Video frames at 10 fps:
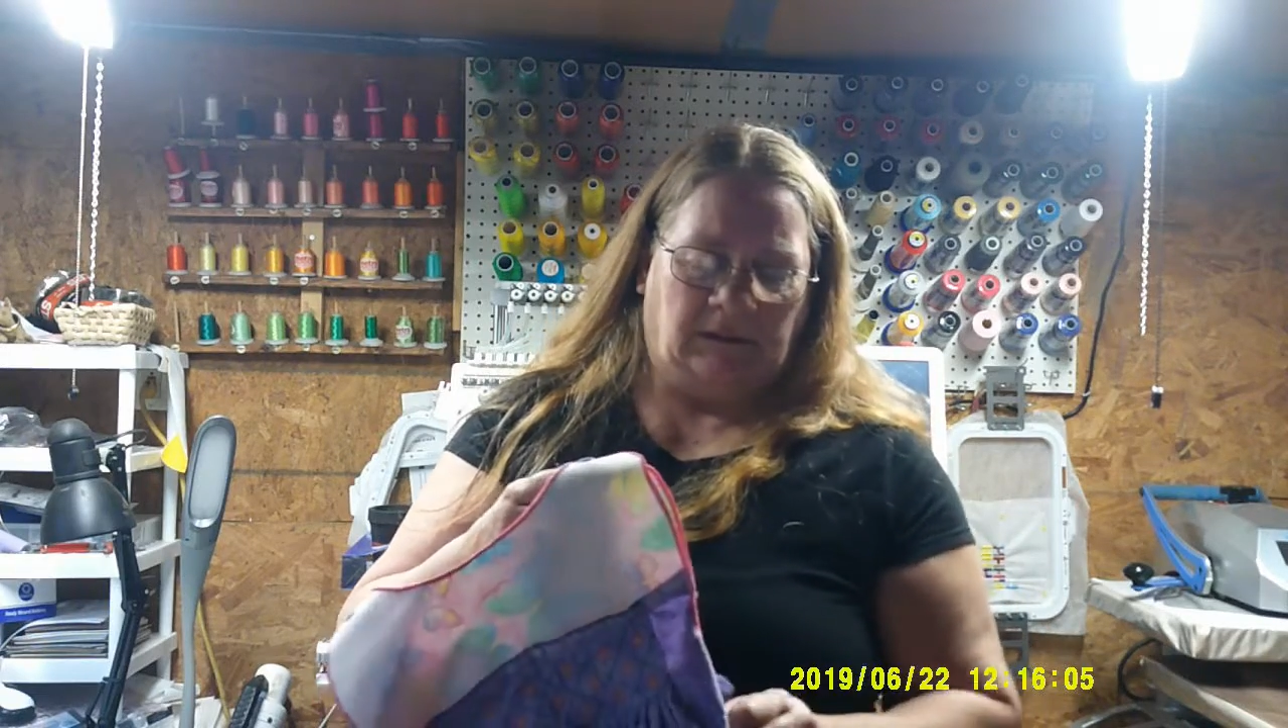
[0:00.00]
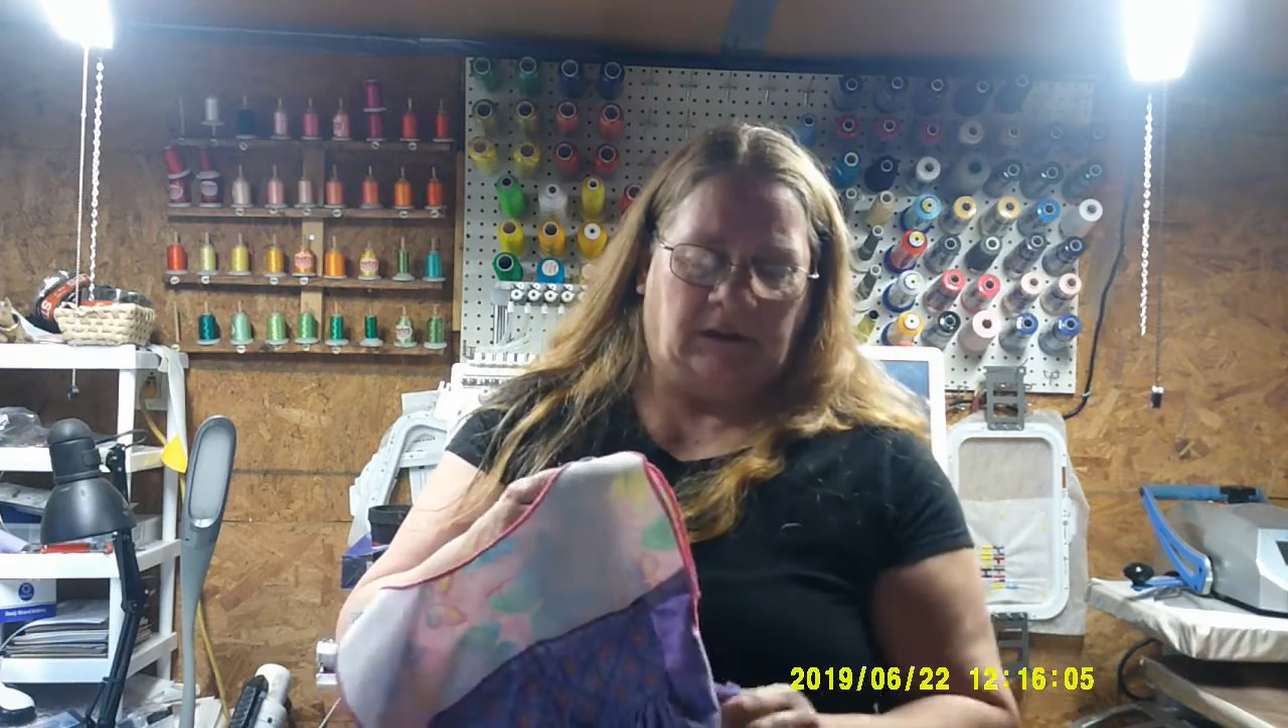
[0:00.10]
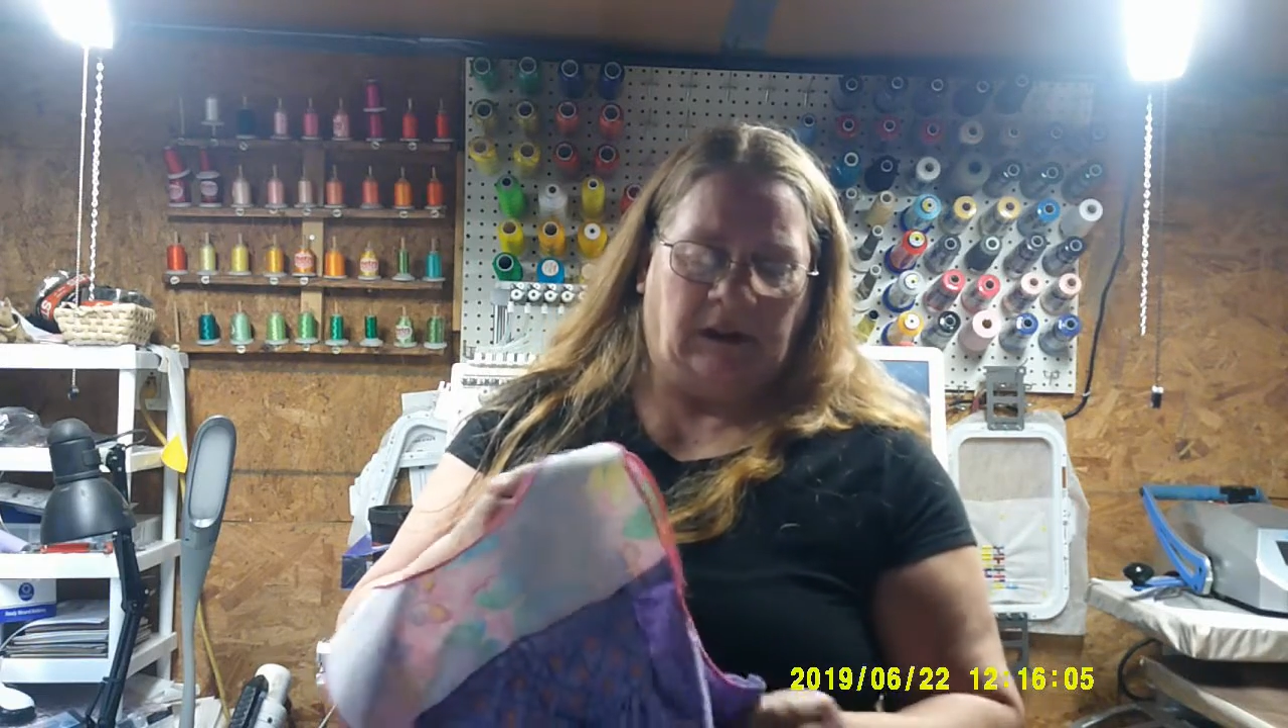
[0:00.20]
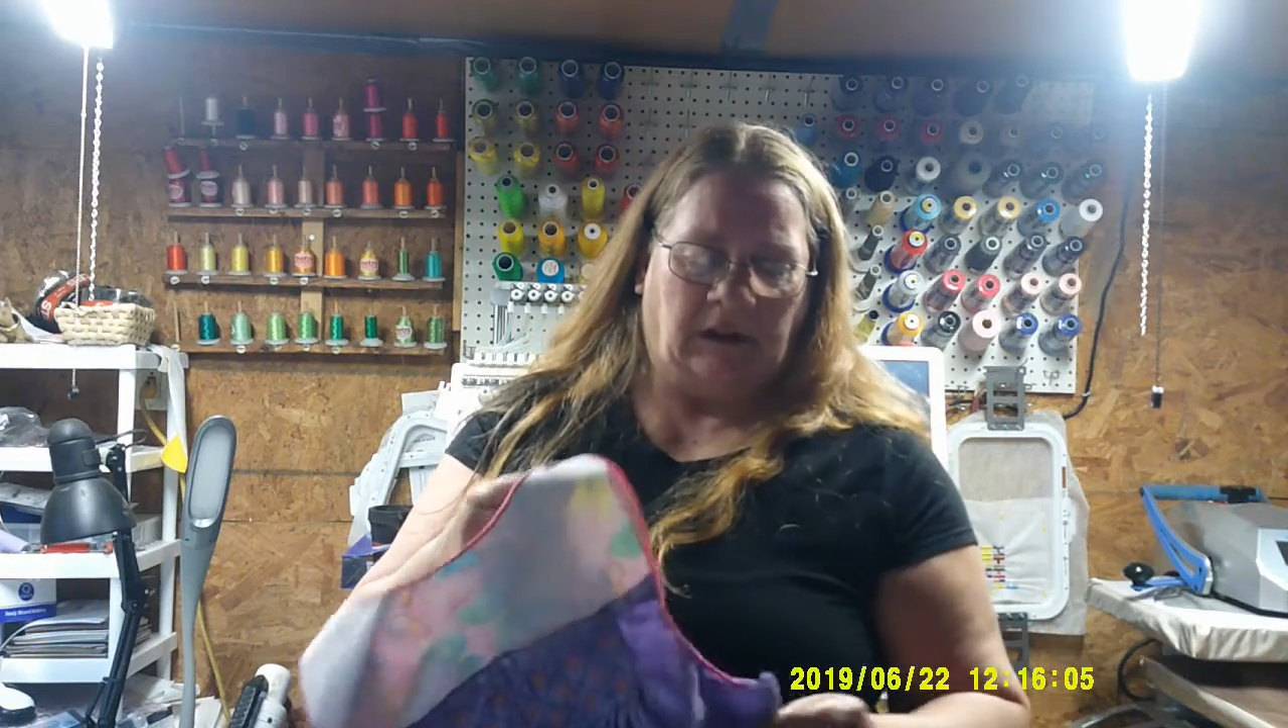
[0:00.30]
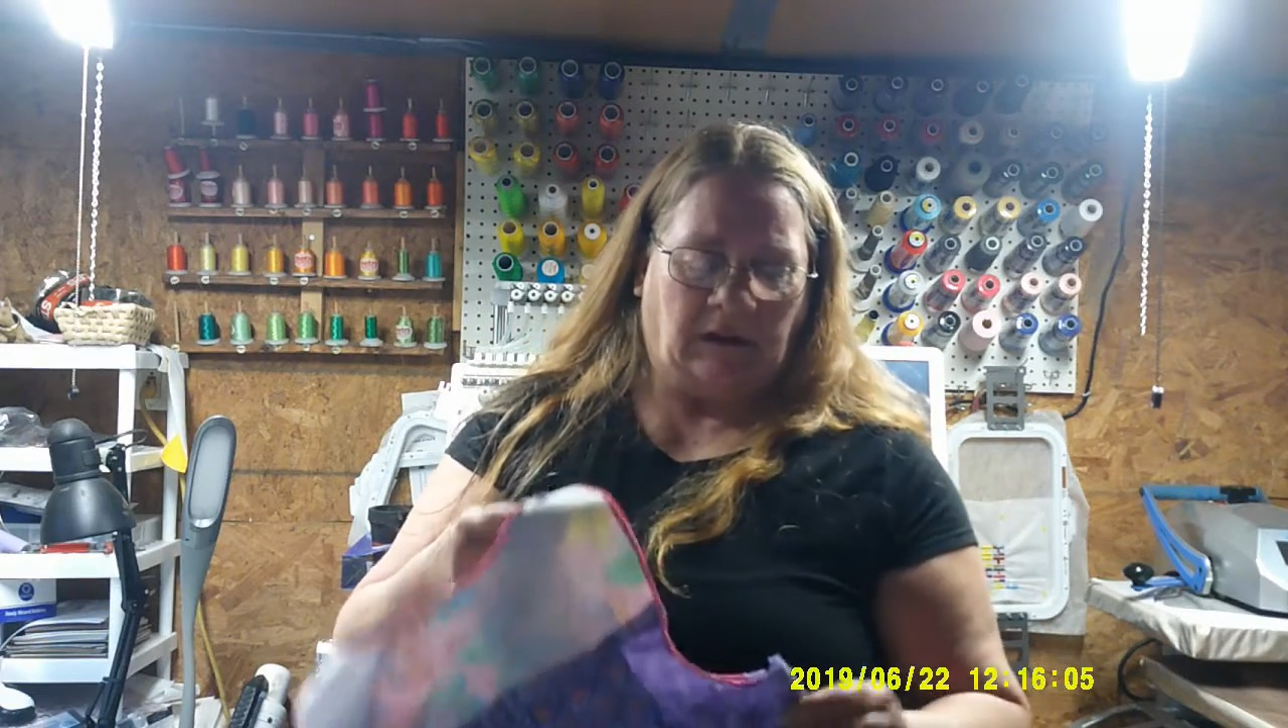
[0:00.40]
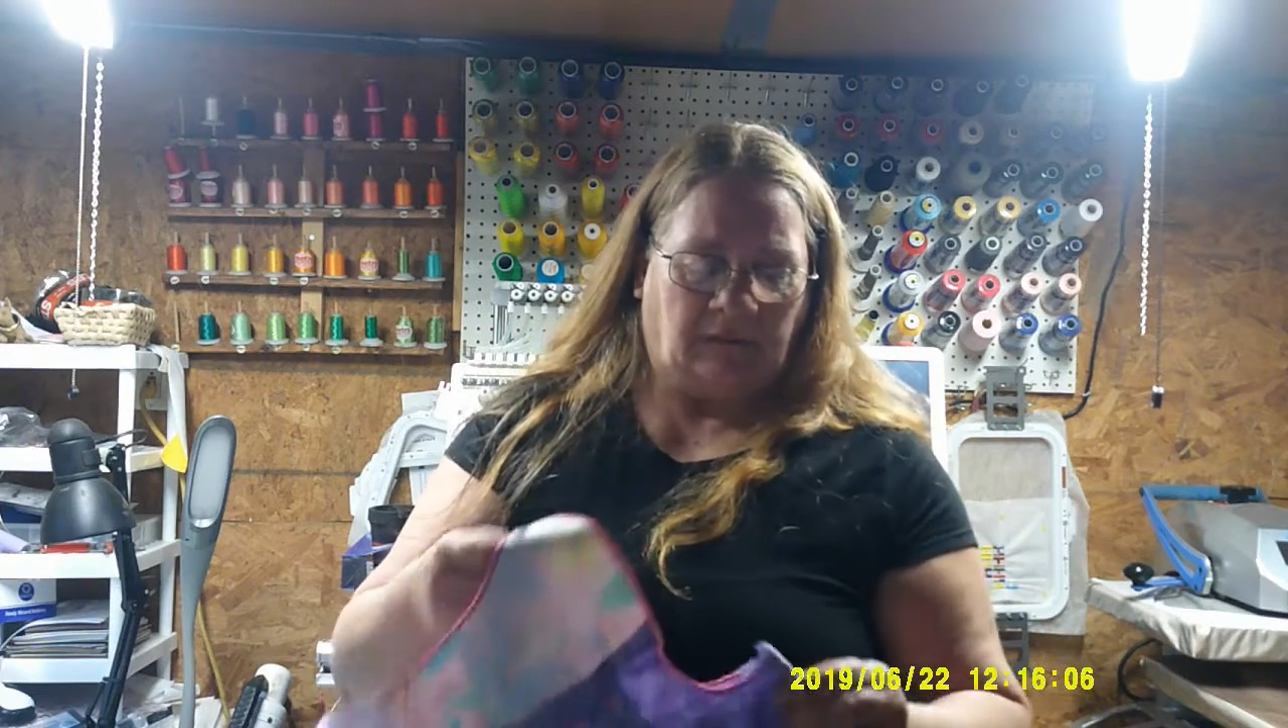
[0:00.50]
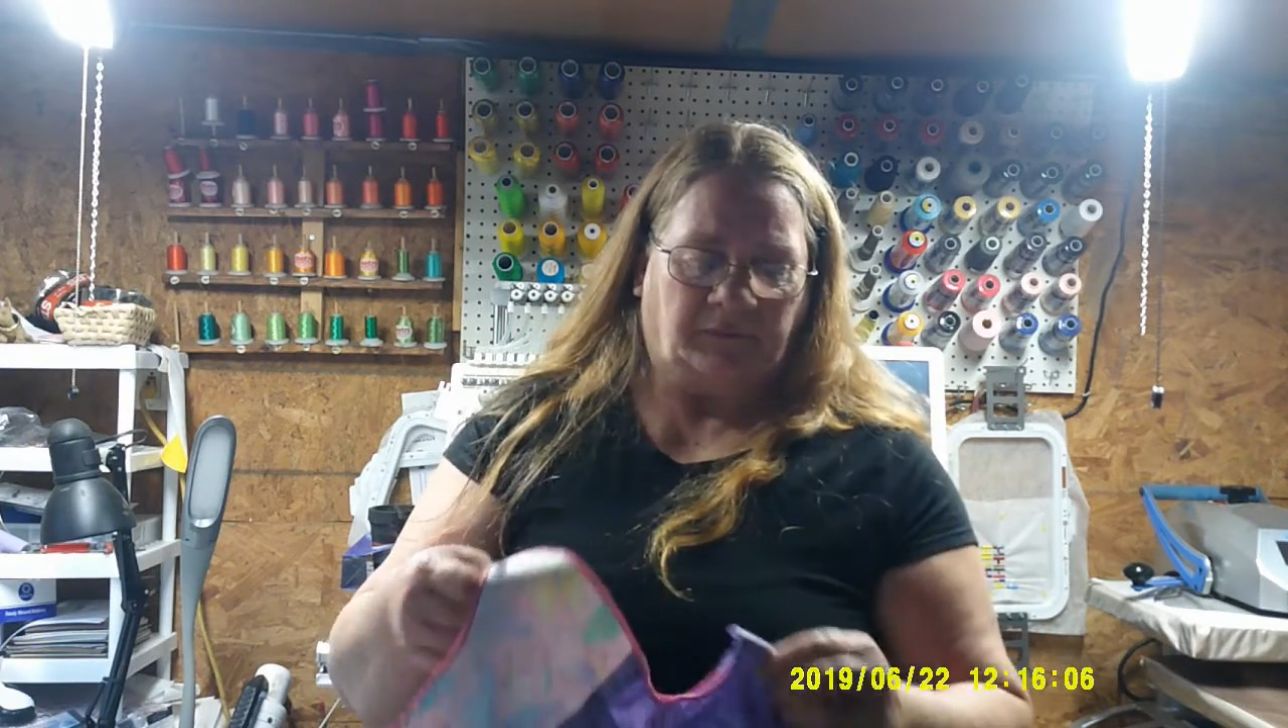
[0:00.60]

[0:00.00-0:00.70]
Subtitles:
Now,